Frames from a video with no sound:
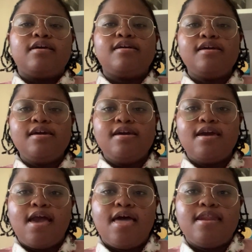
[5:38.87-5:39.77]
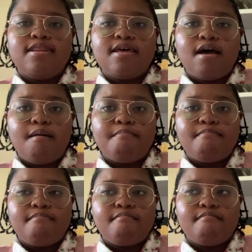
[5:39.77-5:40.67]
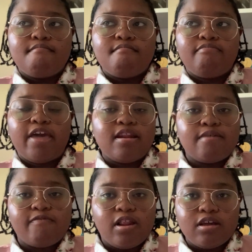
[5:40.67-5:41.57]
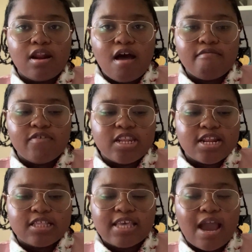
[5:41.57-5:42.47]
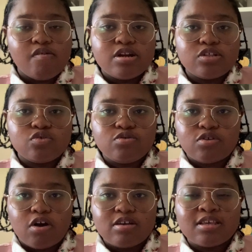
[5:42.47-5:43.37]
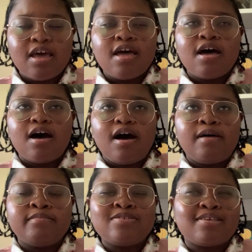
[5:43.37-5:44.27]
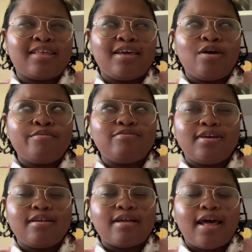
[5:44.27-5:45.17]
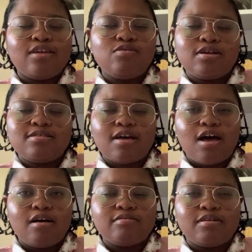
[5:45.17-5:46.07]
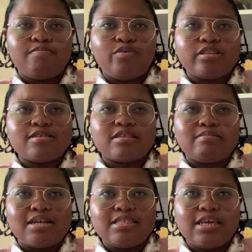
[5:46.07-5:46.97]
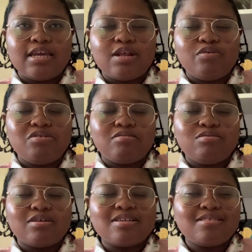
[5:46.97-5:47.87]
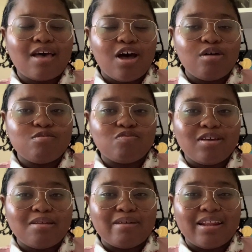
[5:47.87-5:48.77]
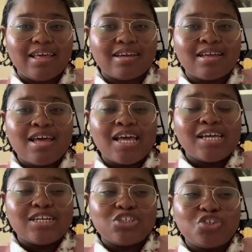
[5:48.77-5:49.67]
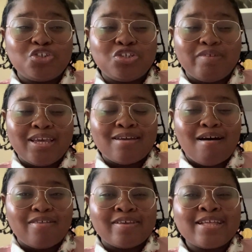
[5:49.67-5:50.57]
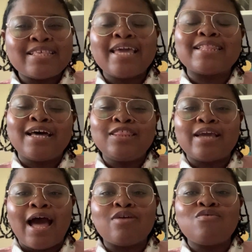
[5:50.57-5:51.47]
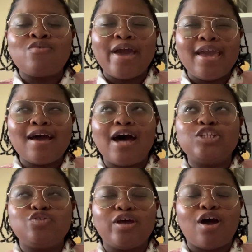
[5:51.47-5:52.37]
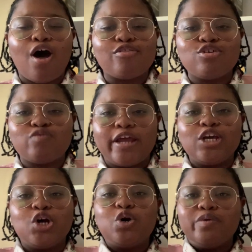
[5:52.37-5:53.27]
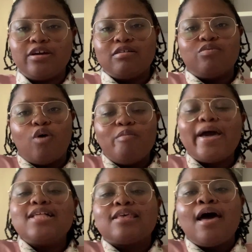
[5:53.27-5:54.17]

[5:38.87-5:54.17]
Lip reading: they end up falling in love. And then I rated it 2 stars. Here's the thing, it was written, you can tell with the smut scene, you can tell it was written by like straight, and it's like nothing, I don't hate on straight authors writing queer romance,